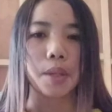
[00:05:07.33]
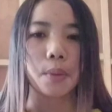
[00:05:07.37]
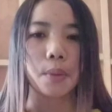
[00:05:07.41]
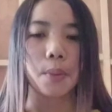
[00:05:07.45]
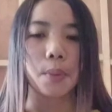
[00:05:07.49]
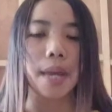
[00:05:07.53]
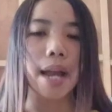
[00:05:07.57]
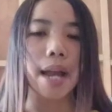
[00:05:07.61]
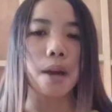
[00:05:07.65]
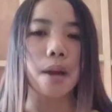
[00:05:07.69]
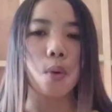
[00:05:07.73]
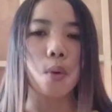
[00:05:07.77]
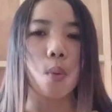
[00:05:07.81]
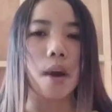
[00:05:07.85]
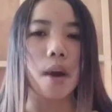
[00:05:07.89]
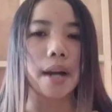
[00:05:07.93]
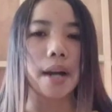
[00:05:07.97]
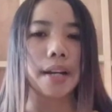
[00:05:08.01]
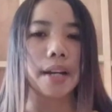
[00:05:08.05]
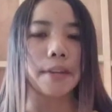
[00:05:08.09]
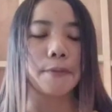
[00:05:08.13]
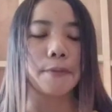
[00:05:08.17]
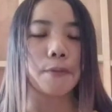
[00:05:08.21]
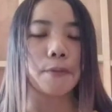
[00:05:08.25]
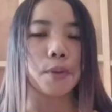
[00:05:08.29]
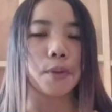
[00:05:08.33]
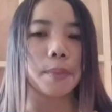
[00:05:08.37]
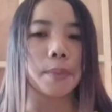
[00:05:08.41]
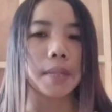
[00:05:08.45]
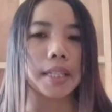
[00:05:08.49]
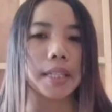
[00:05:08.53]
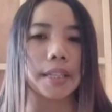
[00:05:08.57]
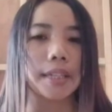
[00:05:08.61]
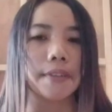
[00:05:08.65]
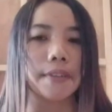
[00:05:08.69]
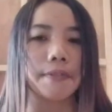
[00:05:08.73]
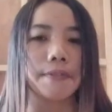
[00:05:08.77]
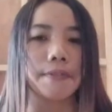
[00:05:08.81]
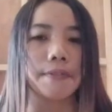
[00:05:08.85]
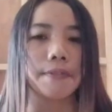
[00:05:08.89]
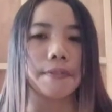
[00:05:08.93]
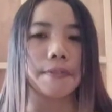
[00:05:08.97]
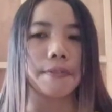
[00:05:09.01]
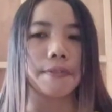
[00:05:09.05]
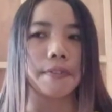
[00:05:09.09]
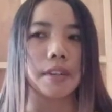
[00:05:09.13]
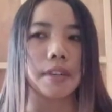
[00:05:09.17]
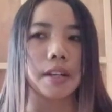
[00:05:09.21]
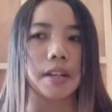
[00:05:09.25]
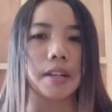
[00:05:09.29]
we acquire informative
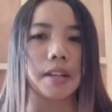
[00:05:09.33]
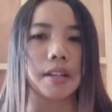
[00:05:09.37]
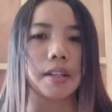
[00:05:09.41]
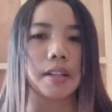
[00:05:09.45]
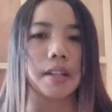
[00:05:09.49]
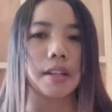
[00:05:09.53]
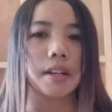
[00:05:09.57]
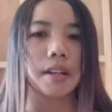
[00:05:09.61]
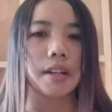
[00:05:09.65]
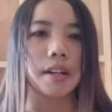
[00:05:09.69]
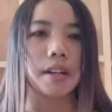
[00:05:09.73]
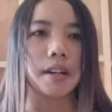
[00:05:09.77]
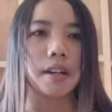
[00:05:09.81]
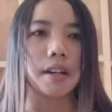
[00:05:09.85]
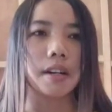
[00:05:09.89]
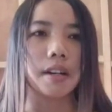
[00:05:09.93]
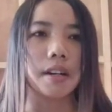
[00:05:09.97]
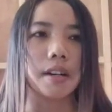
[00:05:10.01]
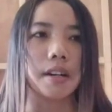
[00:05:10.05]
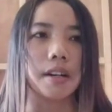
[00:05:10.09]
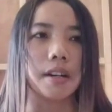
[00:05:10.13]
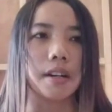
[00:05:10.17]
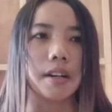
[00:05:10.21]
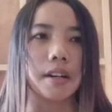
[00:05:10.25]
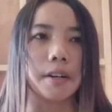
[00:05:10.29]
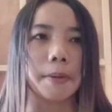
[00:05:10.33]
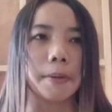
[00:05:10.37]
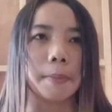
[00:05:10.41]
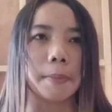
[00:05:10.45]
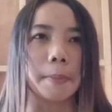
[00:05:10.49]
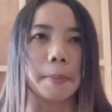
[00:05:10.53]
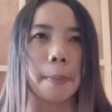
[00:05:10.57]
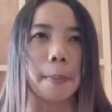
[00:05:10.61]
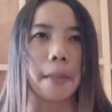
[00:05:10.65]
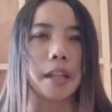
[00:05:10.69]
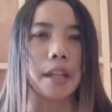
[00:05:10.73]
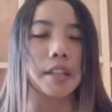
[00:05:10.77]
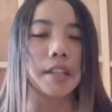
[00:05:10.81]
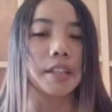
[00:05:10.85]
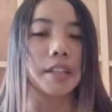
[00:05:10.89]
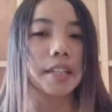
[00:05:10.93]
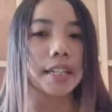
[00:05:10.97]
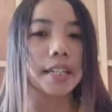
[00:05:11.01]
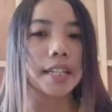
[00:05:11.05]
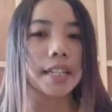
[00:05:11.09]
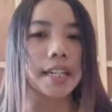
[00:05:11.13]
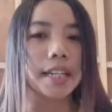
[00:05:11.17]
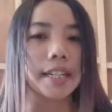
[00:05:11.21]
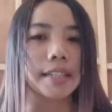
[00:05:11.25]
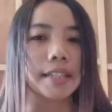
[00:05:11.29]

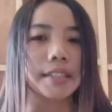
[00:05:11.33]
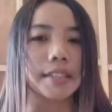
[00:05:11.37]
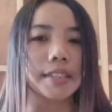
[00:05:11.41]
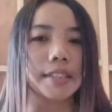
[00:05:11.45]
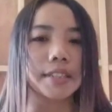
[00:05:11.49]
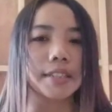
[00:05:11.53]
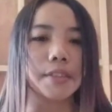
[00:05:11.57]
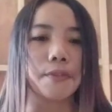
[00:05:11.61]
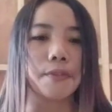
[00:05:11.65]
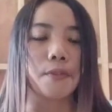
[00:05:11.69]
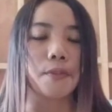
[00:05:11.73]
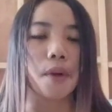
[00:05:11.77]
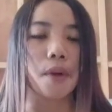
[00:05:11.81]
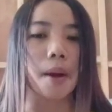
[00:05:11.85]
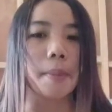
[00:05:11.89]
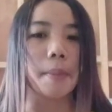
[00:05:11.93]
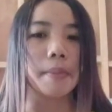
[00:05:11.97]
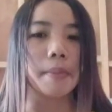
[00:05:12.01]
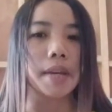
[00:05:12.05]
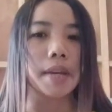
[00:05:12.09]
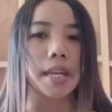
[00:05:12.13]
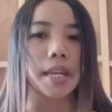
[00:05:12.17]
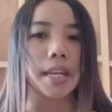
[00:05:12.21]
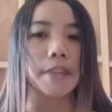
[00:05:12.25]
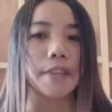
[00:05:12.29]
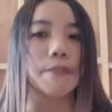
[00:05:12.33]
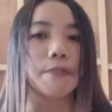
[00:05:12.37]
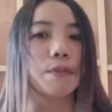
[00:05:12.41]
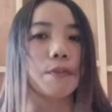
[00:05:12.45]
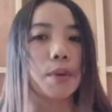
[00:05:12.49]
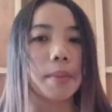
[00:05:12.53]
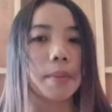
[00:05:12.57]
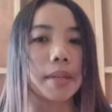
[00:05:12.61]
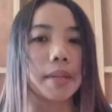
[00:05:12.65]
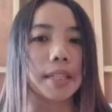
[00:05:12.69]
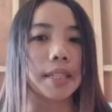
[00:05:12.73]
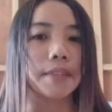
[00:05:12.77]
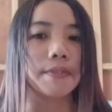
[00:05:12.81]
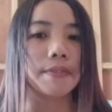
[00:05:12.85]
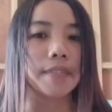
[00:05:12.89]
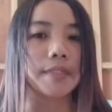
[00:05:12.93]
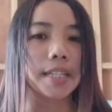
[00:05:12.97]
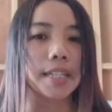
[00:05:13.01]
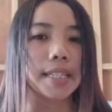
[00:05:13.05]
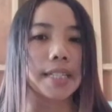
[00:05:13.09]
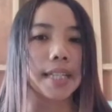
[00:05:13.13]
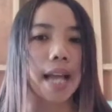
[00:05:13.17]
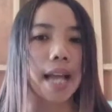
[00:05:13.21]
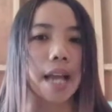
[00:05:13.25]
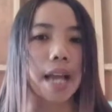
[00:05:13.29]
learnings from informative
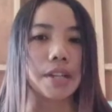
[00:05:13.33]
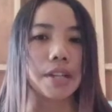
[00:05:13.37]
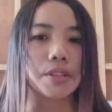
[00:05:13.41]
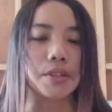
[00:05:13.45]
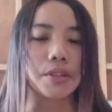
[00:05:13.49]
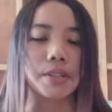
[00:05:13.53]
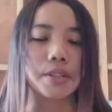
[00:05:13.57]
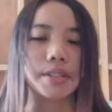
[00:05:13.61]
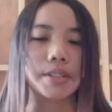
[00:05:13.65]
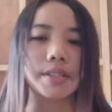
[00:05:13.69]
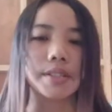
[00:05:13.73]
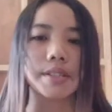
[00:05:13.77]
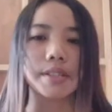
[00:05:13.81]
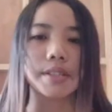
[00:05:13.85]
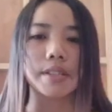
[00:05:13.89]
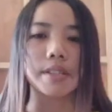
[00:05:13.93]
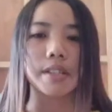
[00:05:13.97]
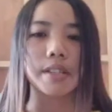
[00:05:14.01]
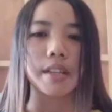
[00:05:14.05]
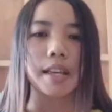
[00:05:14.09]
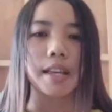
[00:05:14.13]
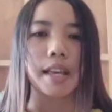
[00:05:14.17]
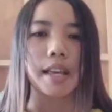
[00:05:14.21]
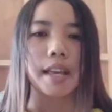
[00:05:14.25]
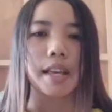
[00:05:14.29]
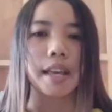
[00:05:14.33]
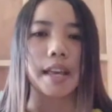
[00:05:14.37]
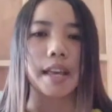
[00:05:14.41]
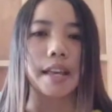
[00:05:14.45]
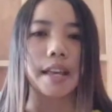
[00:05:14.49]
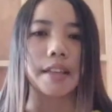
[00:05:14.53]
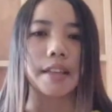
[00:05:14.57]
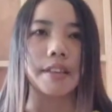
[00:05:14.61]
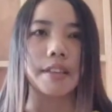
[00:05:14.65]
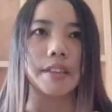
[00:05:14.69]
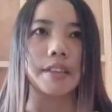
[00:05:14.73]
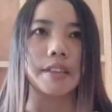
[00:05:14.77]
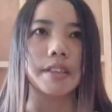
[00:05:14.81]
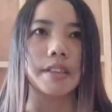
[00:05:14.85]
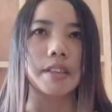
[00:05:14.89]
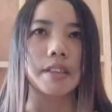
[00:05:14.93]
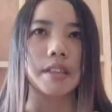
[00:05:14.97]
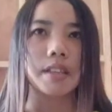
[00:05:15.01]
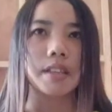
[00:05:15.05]
discussions. And